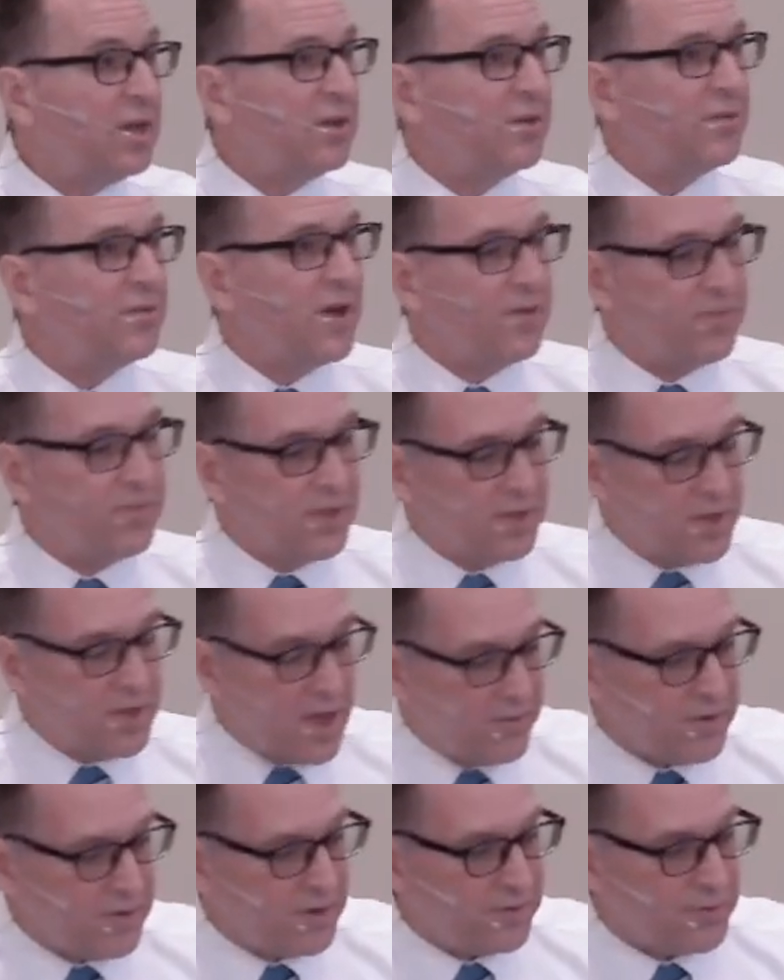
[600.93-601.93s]
of, of the
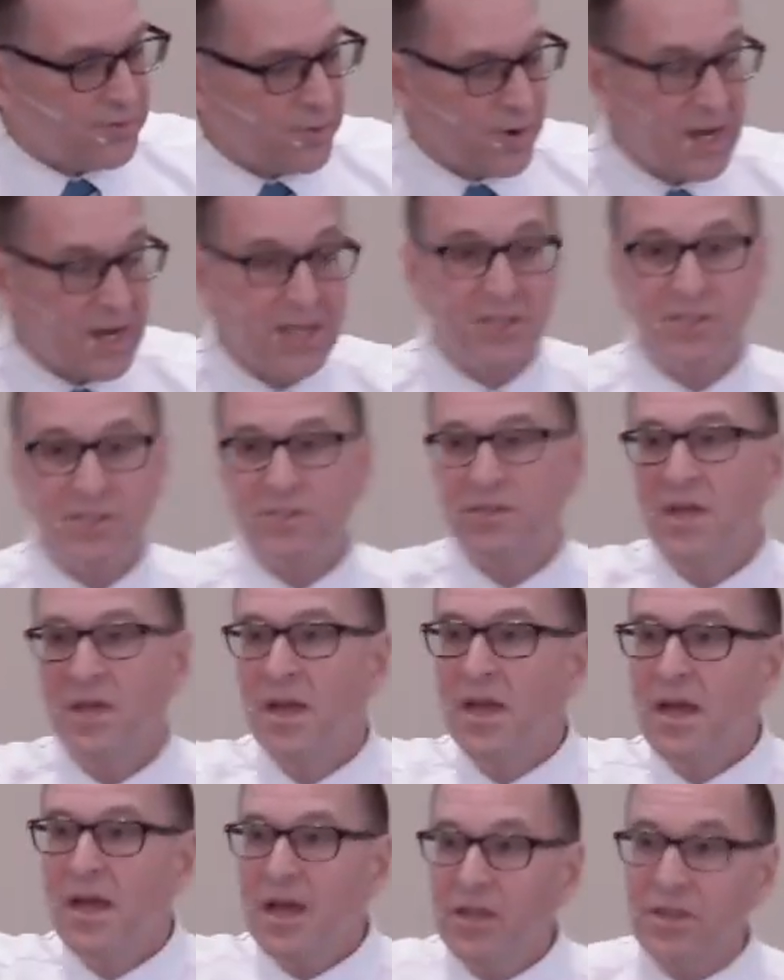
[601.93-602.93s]
covenant of grace,
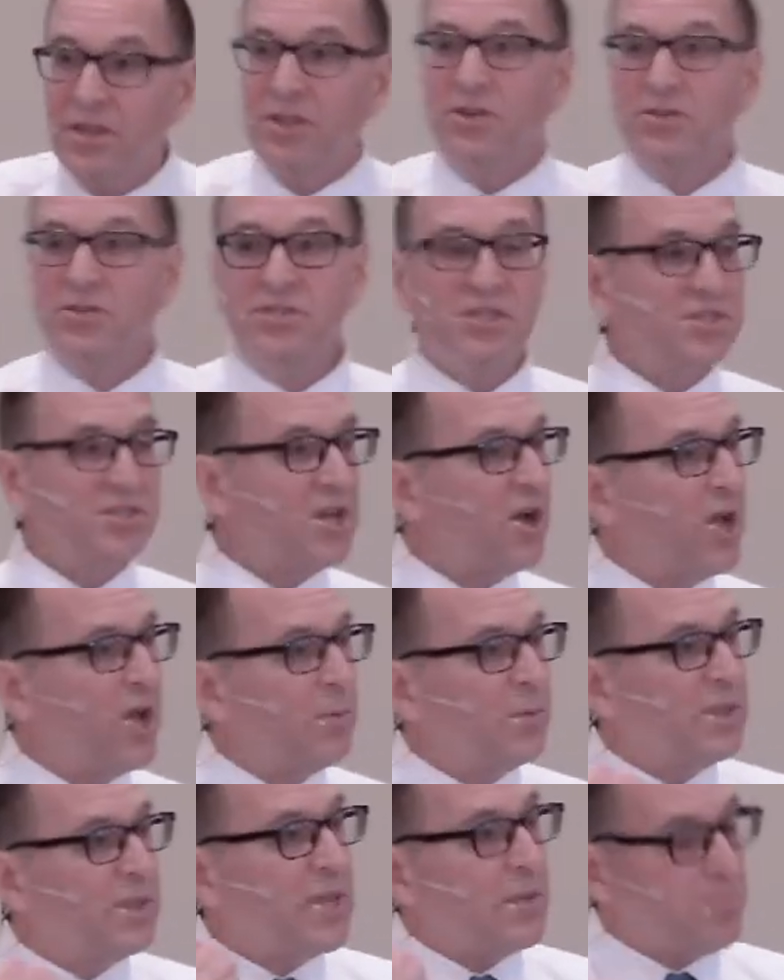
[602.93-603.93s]
and then there's a time
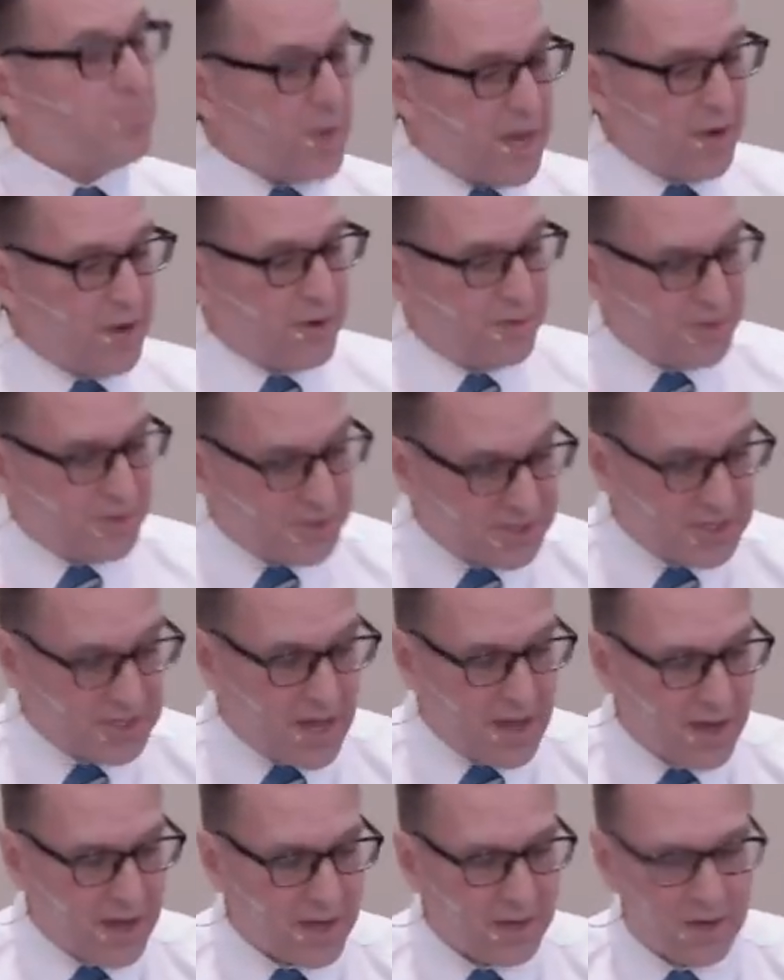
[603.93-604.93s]
when they bear the
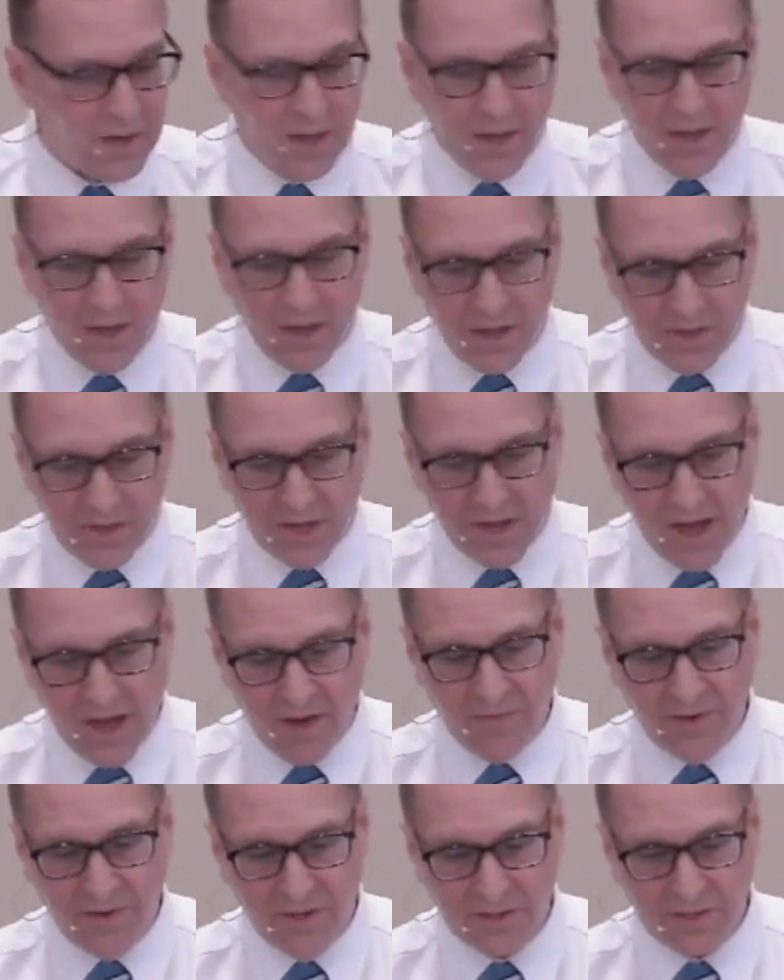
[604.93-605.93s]
sign of the
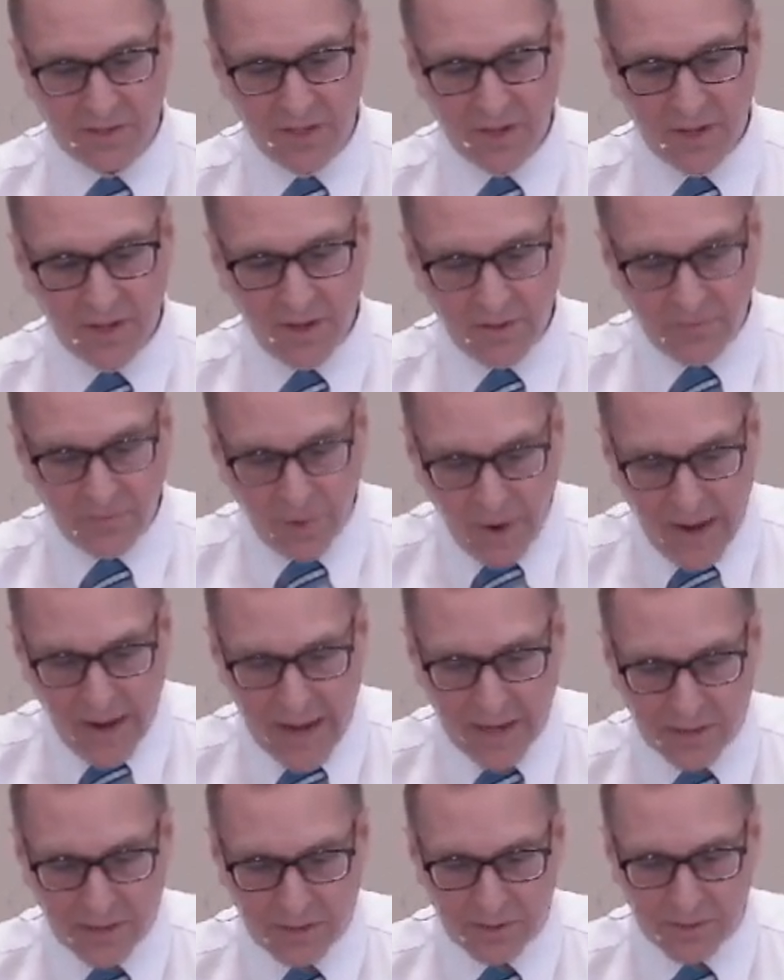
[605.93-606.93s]
covenant of
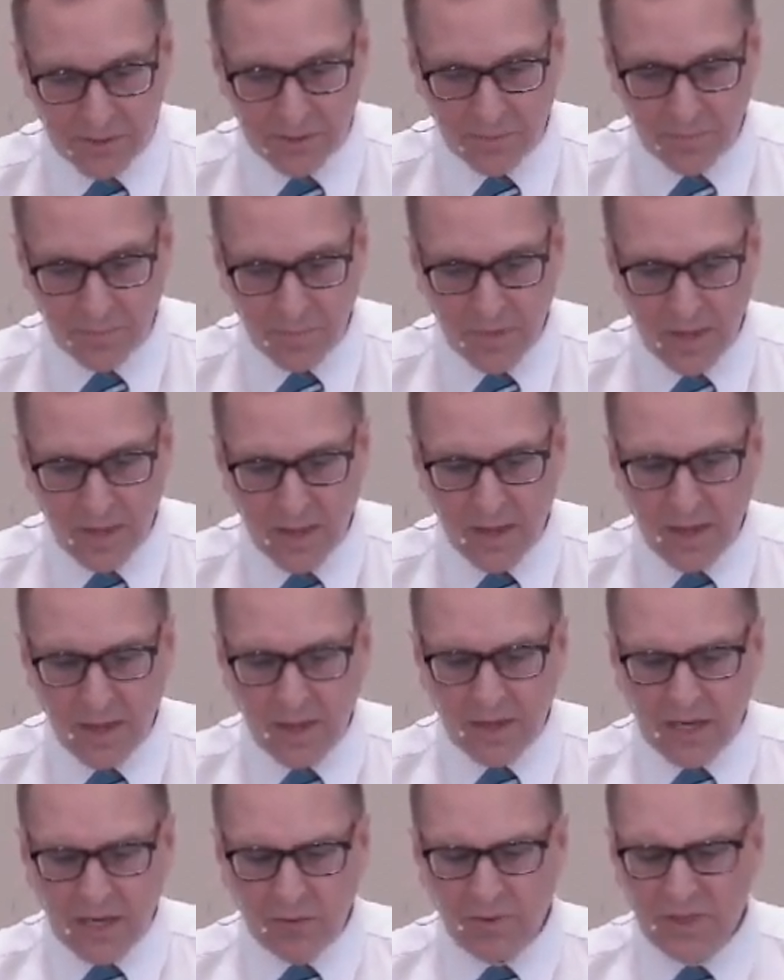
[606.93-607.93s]
grace.
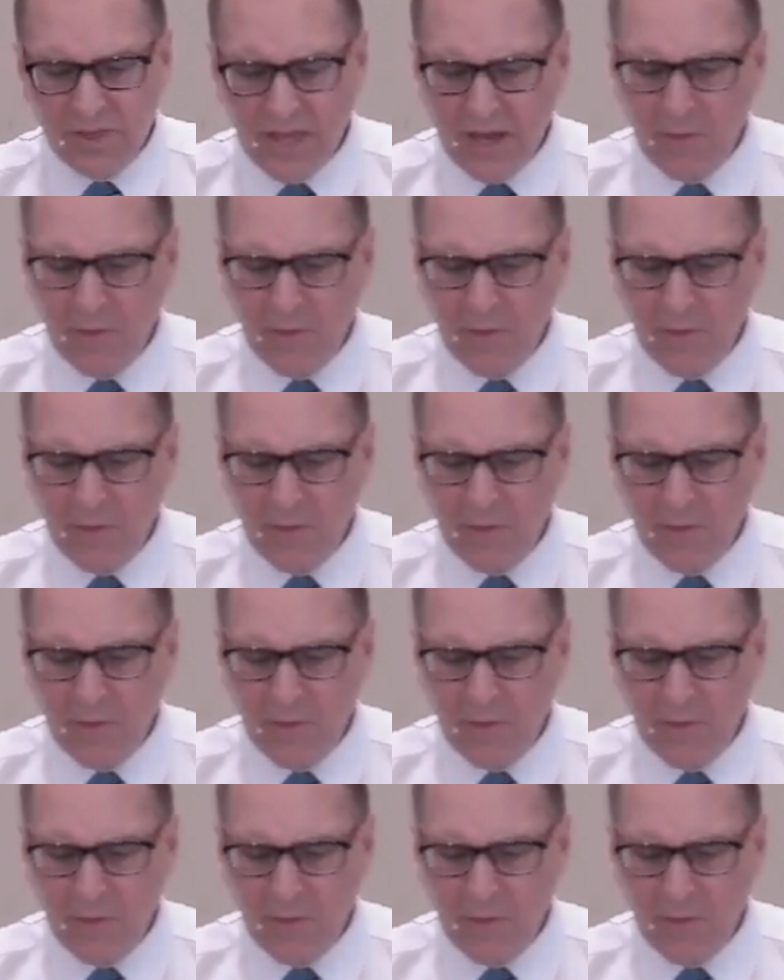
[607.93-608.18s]
Now we think